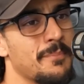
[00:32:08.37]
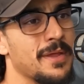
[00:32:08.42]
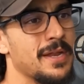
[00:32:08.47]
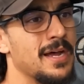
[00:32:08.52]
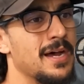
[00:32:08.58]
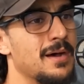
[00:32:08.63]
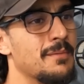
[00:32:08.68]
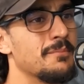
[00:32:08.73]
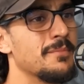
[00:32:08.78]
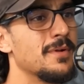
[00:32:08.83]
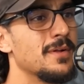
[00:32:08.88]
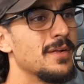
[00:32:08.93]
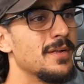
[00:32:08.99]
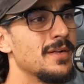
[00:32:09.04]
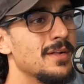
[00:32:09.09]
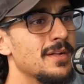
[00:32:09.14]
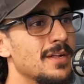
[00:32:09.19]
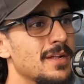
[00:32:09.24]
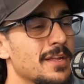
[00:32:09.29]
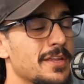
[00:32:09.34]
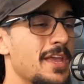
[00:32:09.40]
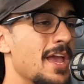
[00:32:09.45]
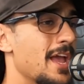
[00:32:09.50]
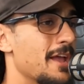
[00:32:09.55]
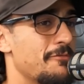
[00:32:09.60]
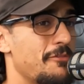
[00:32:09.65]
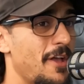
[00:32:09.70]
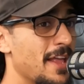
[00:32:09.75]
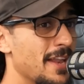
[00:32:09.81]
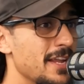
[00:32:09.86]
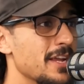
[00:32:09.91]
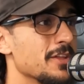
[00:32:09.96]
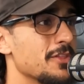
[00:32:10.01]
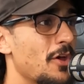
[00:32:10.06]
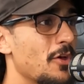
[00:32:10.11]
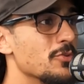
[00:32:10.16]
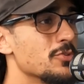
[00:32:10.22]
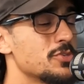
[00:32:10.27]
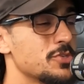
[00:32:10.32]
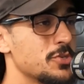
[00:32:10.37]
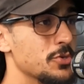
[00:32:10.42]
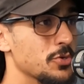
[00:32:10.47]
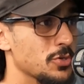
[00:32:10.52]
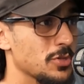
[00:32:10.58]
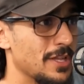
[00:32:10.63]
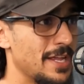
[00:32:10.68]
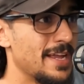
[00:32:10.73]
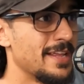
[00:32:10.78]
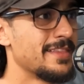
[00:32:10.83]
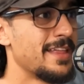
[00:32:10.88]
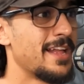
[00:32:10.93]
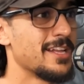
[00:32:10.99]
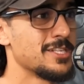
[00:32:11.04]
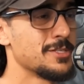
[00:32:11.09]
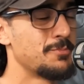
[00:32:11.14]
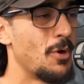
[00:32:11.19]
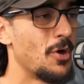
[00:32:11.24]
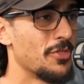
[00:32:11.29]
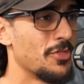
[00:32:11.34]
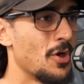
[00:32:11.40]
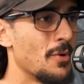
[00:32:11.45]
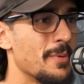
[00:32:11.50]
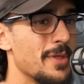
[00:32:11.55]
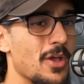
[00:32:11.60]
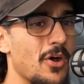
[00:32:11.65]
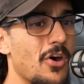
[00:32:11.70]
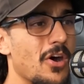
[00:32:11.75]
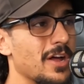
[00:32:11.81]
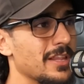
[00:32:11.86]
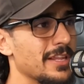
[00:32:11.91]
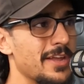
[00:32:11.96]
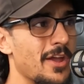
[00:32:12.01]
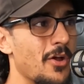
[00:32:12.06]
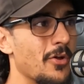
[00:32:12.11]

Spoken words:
But if any of those two land that spot, they'll be highly